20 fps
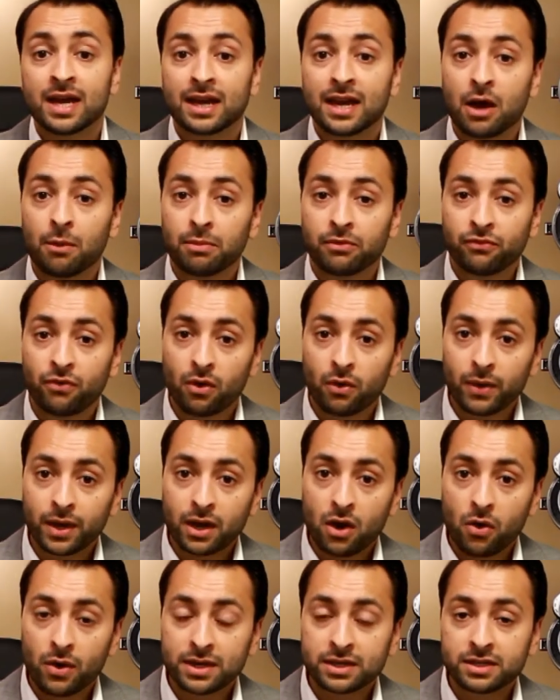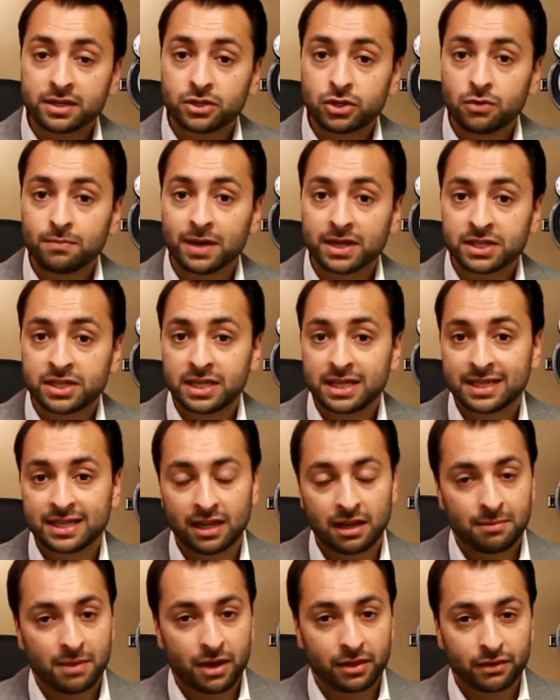Now before we go into too much
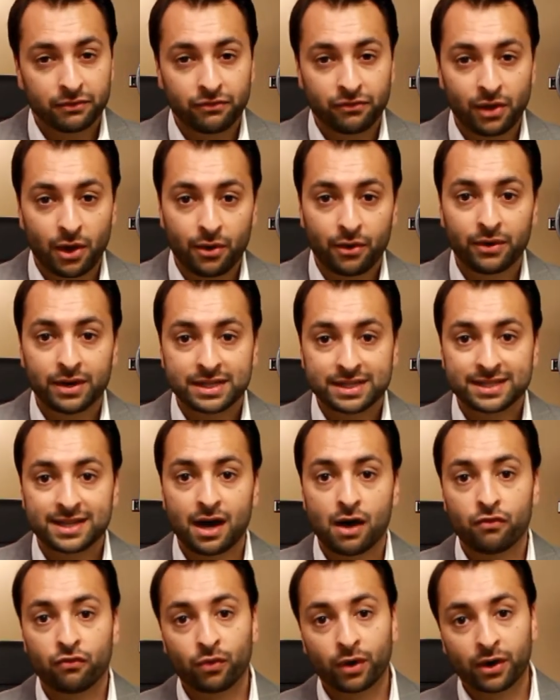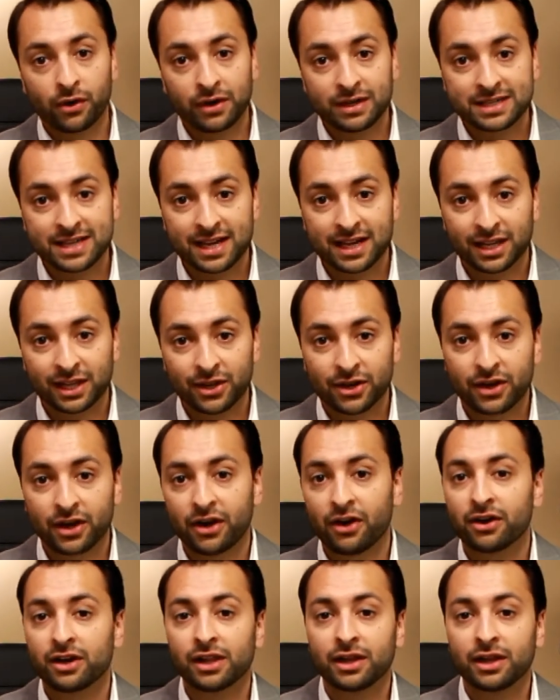detail about the floater itself, we're going to take a look at our